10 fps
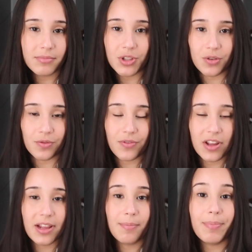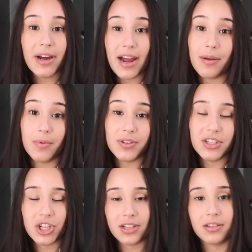you don't feel it but I will
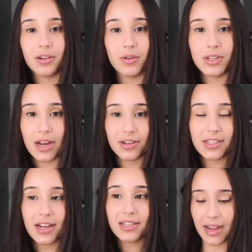suggest to go down a size.